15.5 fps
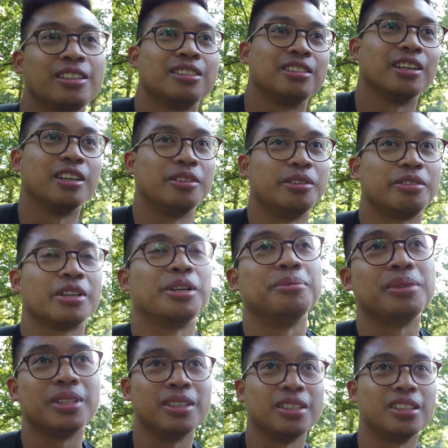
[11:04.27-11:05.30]
So we've come
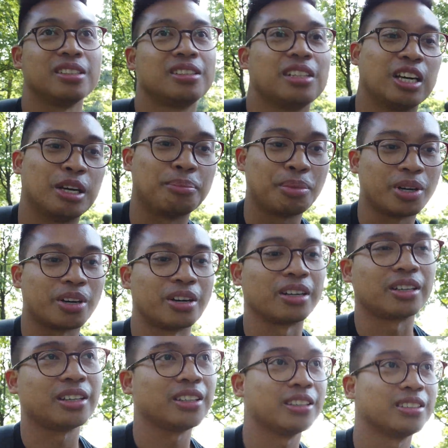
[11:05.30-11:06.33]
to this
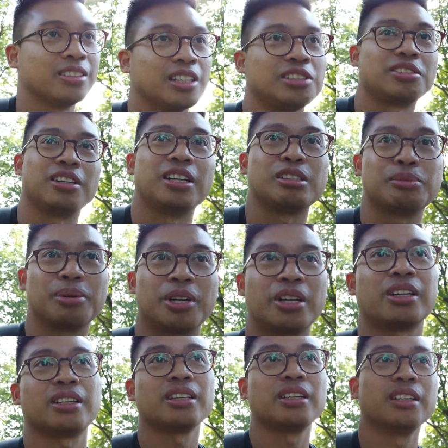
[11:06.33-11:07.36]
park, centralized
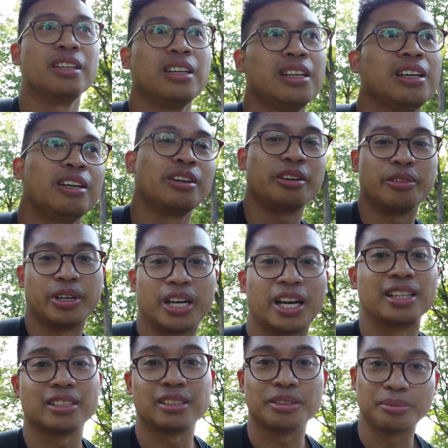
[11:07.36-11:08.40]
park, where it
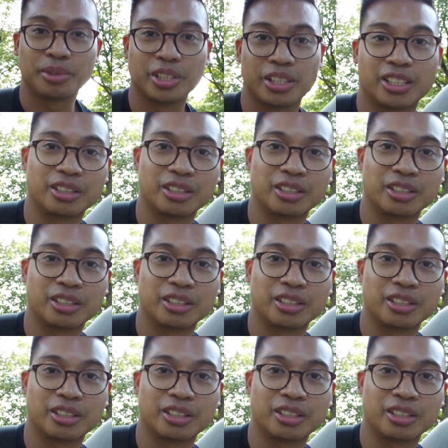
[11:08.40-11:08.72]
has some really